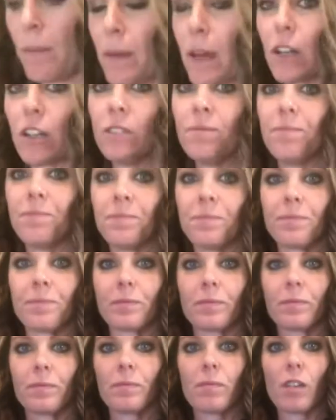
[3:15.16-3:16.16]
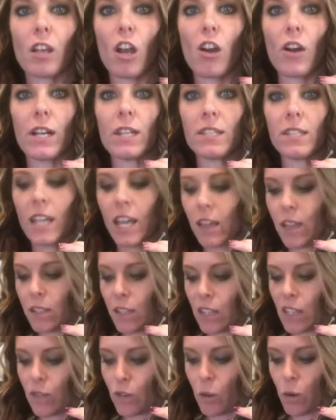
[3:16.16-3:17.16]
better. All right, see,
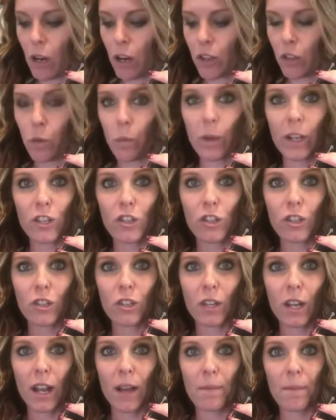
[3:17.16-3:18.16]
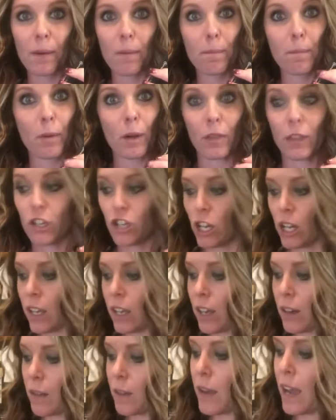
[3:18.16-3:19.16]
this is everywhere that we just put the
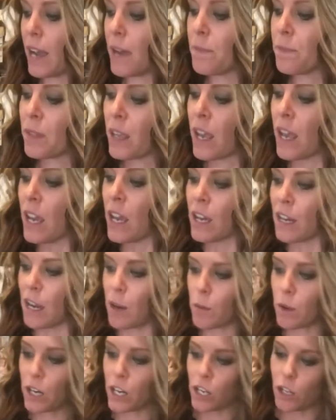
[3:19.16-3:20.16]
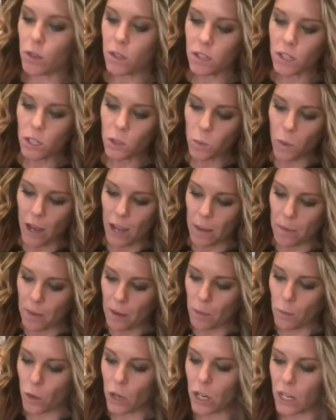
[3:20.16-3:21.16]
chicken, okay? Now we're gonna use this wipe
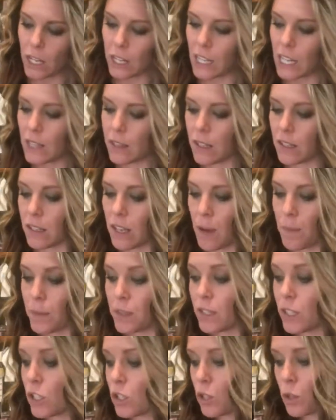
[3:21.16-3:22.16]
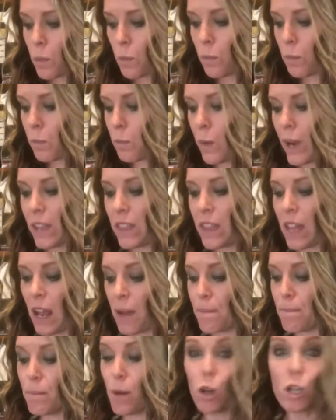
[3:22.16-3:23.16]
and we're gonna clean this up. This is the way
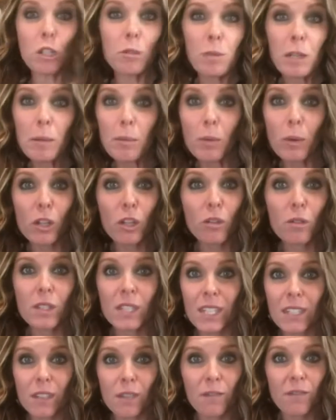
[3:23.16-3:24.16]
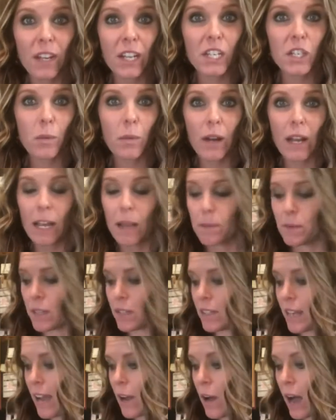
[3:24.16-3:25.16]
that most people use disinfectant wipes.
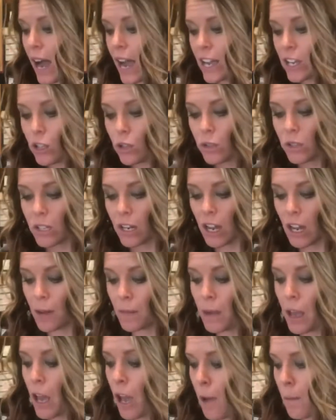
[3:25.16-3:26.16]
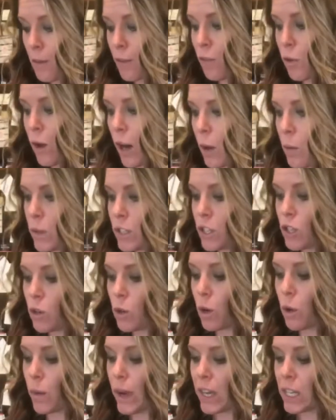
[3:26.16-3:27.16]
It's how I used them before I was a
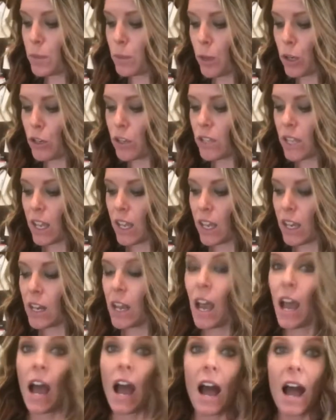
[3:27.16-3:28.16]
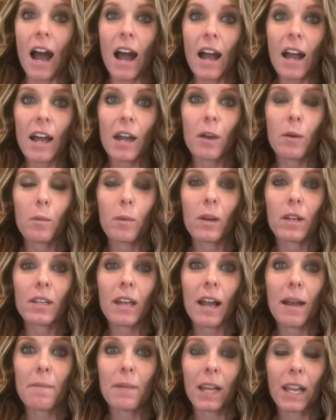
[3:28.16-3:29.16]
Norwex person.
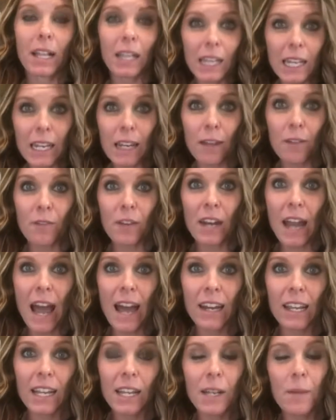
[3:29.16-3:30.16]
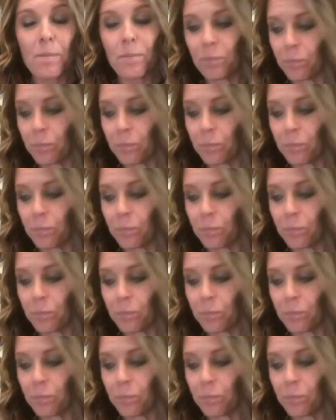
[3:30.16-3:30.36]
I'm like a cleaning fanatic.